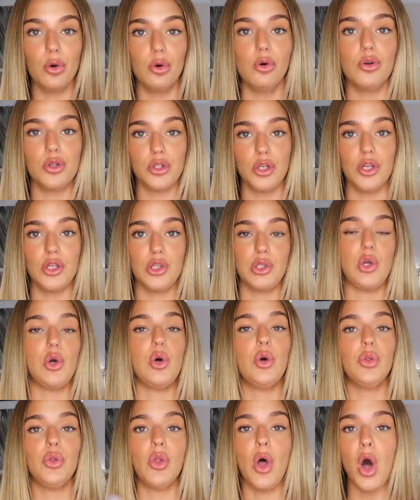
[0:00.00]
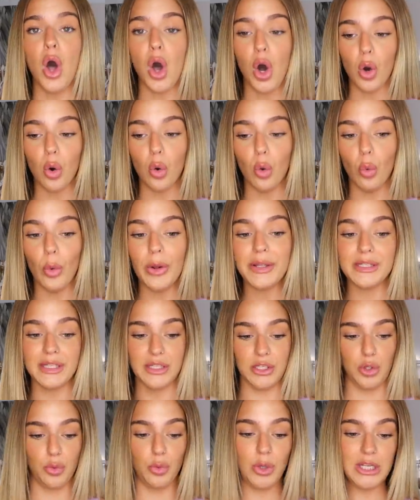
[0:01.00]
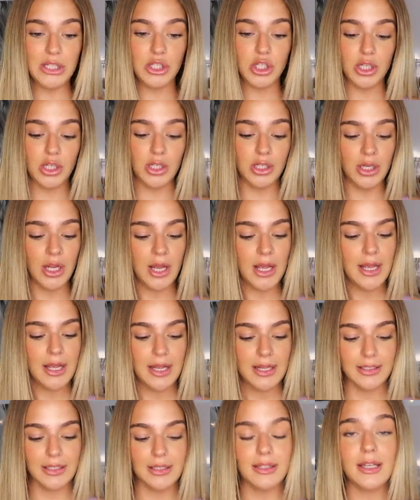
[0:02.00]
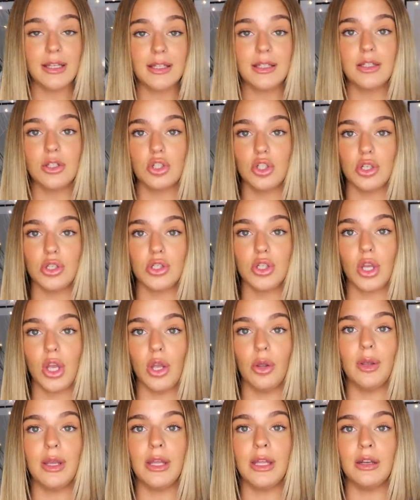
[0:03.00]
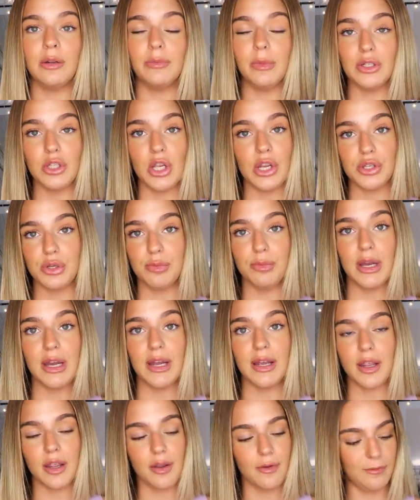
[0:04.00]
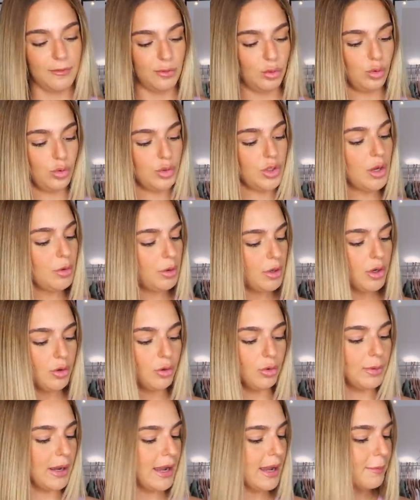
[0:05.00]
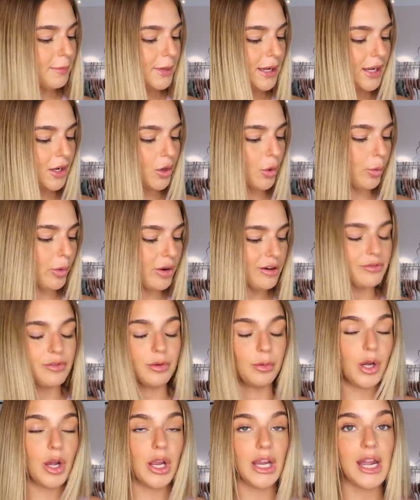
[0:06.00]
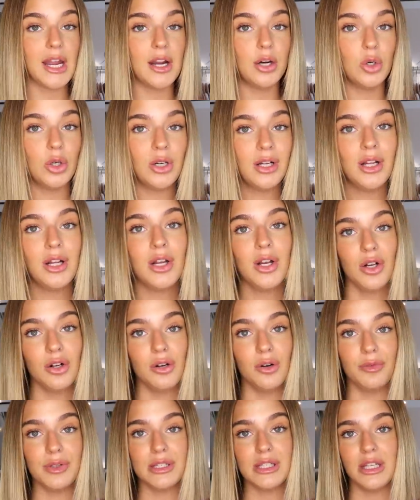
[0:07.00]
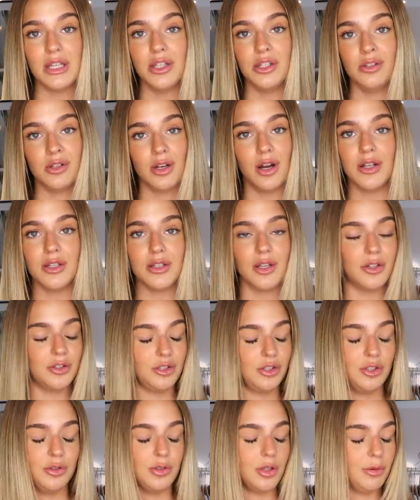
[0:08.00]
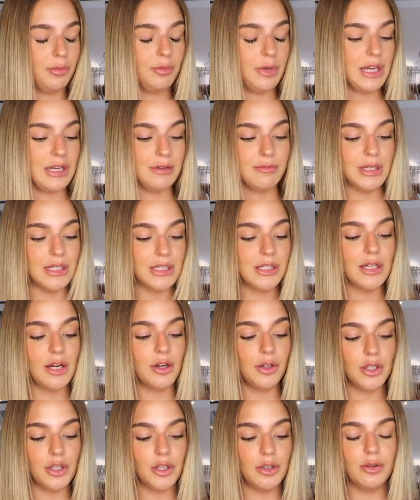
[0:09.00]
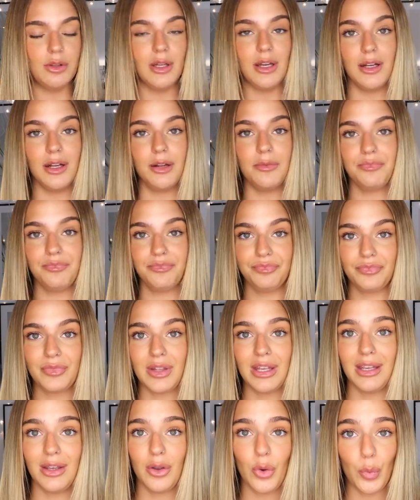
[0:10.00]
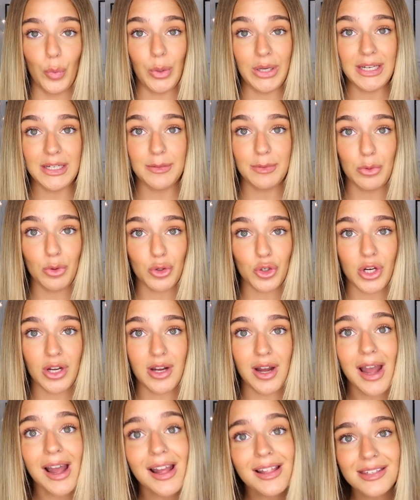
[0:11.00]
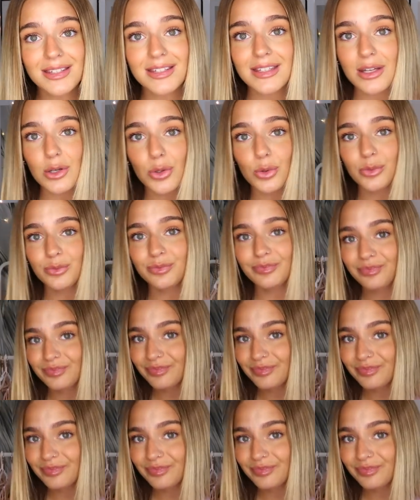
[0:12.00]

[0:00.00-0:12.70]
cautious on the whole situation. So this, just to go in my changing bag for Noah, or my handbag, or wherever I'm going out. Obviously, you guys, you don't need me to tell you that we need to be washing our hands still.